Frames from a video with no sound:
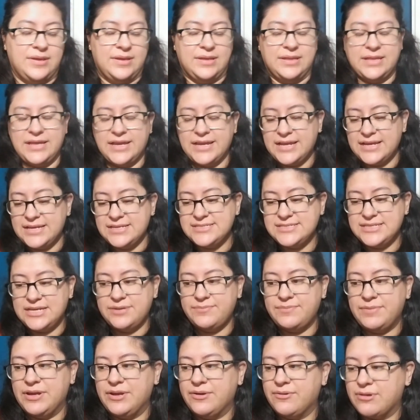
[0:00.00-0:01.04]
Like I
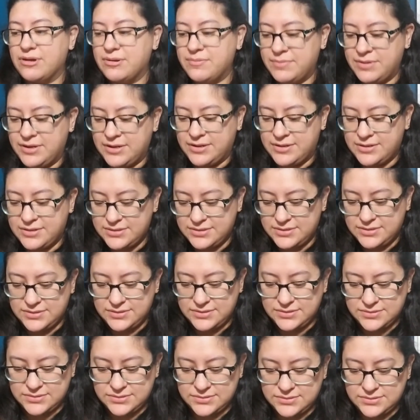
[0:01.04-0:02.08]
said, my grandma's
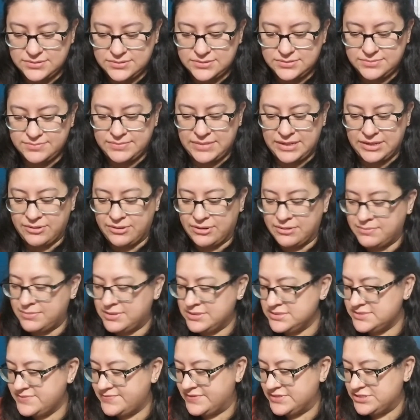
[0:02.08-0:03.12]

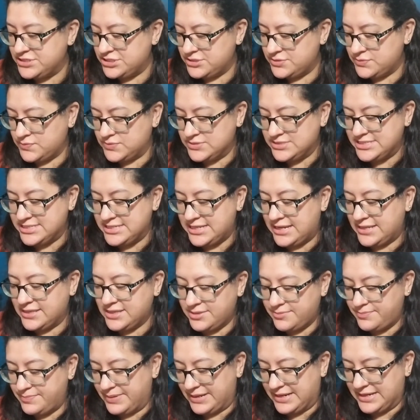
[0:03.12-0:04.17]
vision was not
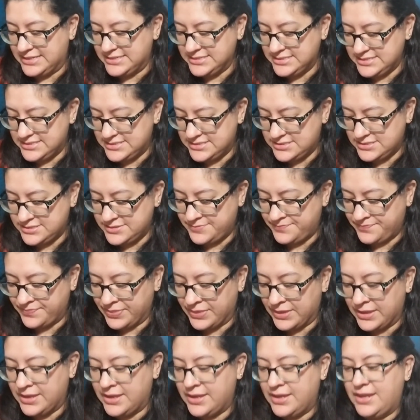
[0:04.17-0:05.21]
the best,
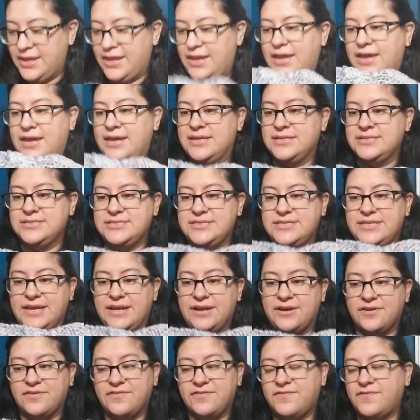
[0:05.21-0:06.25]
and
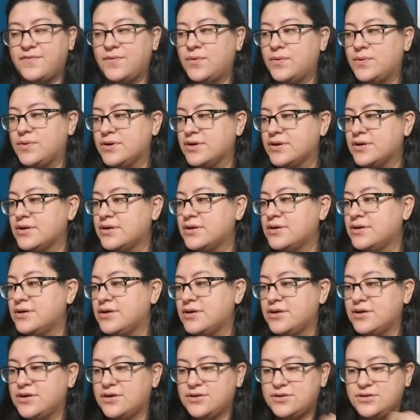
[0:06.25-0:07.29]
therefore
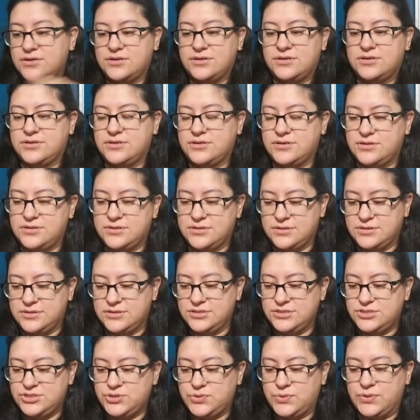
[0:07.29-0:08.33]
her
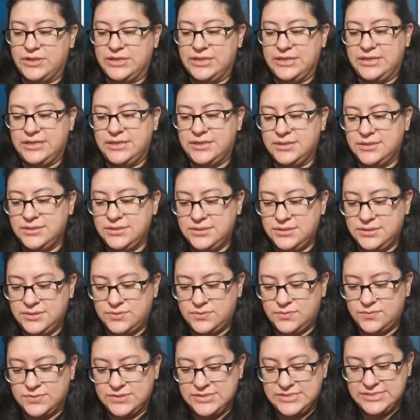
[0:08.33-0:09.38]
joining
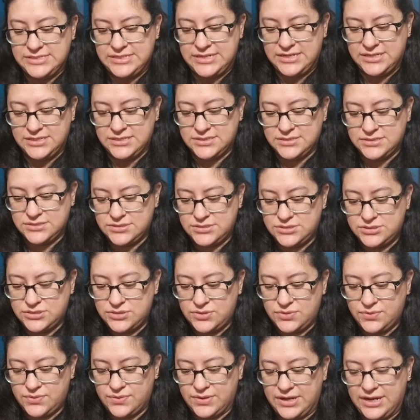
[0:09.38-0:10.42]
was not
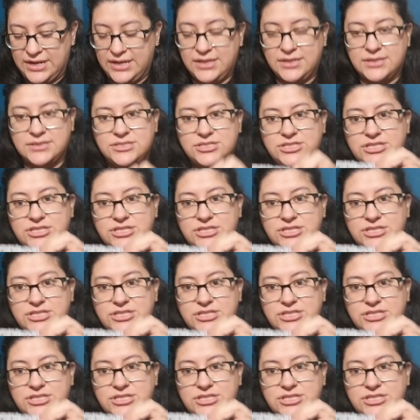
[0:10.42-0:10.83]
so great.